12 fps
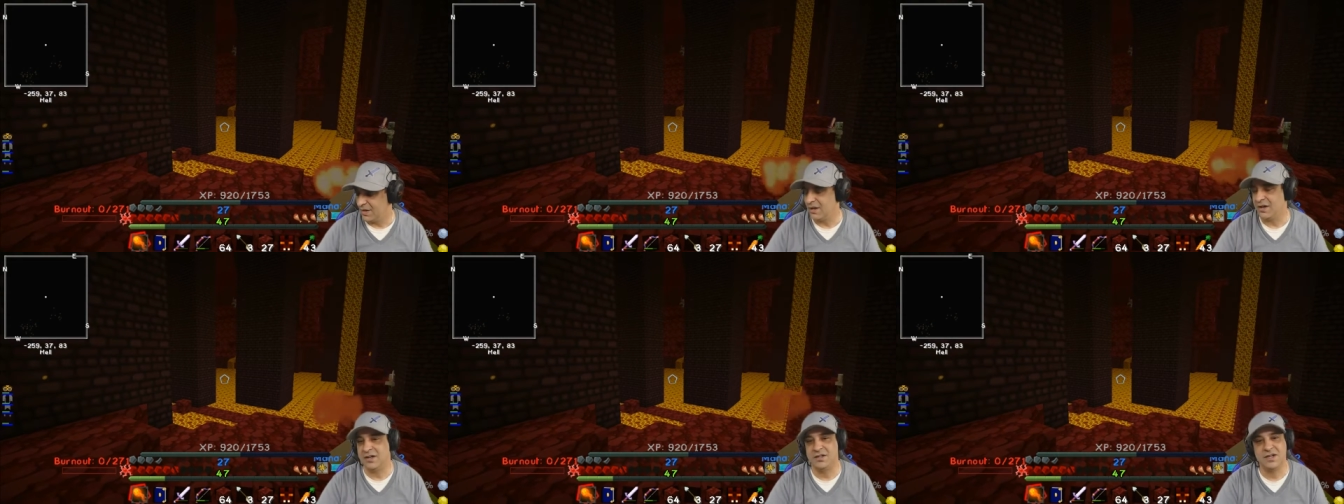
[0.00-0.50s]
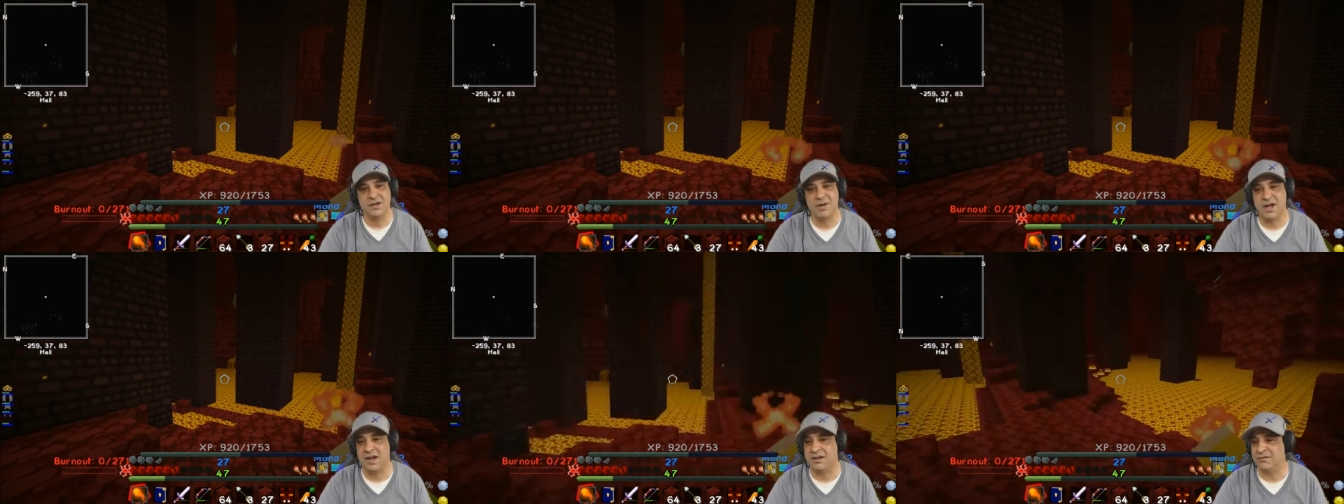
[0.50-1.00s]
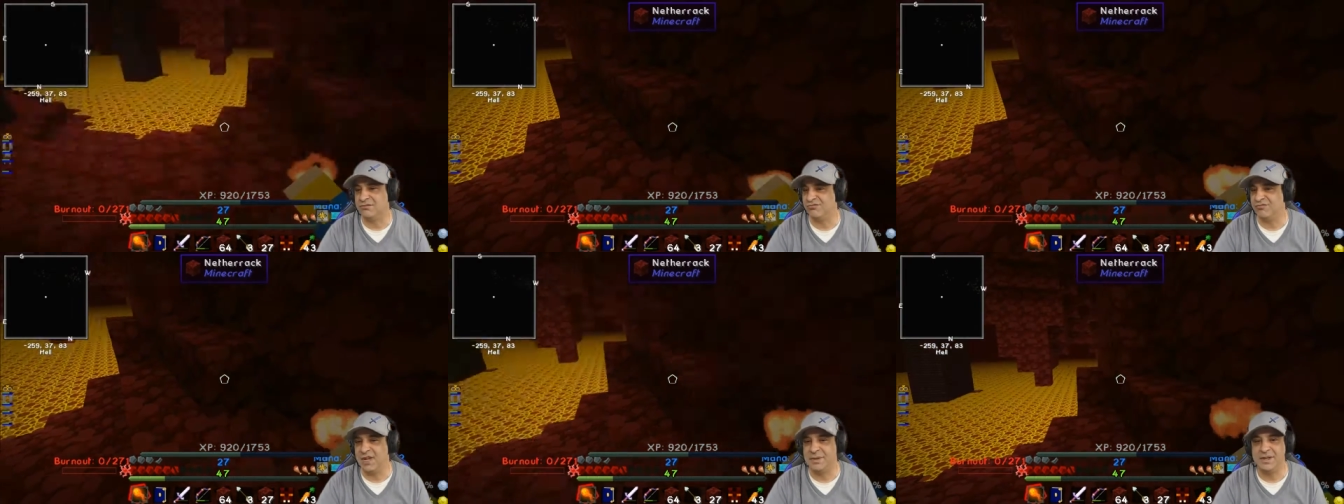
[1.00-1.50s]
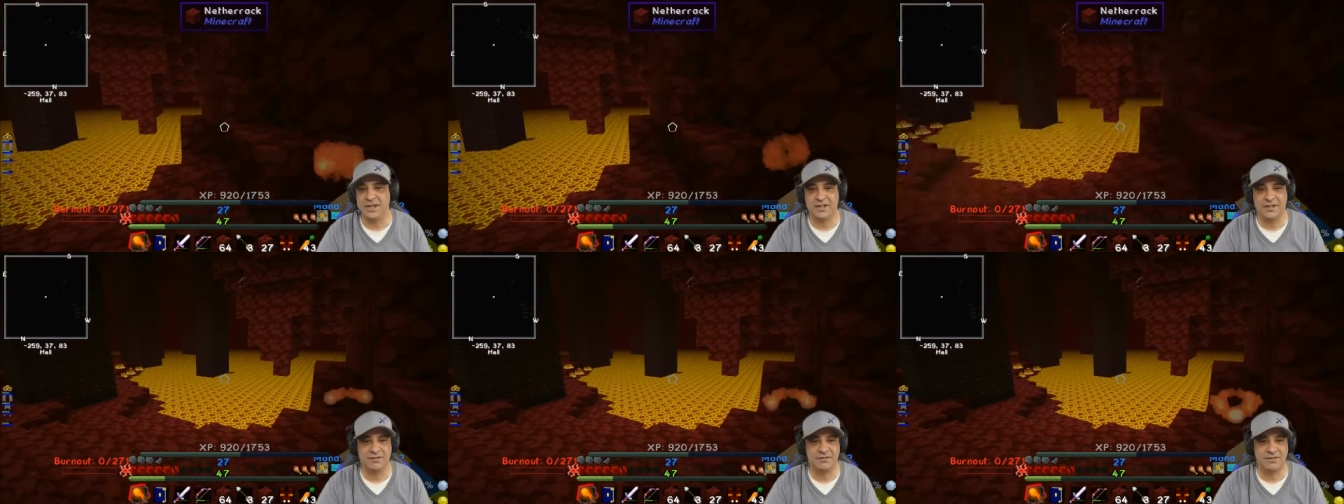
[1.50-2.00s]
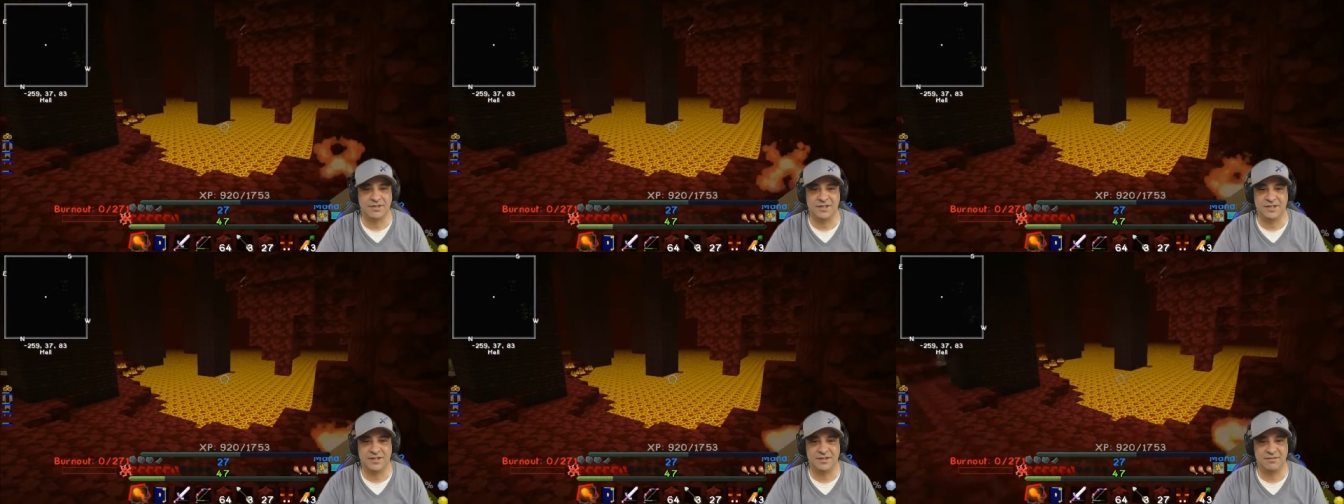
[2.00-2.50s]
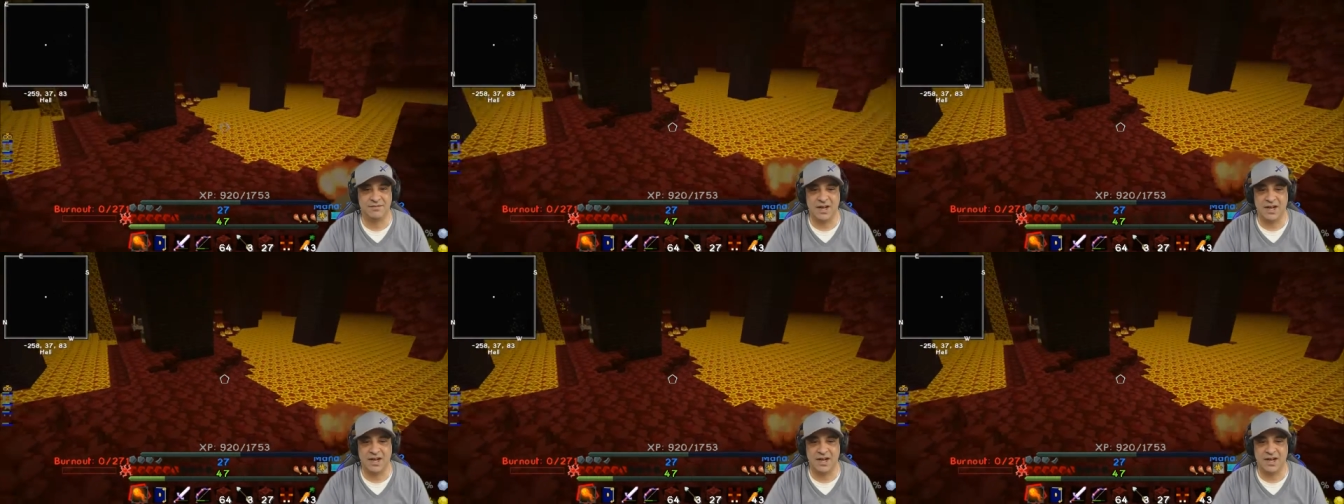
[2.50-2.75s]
I need about maybe I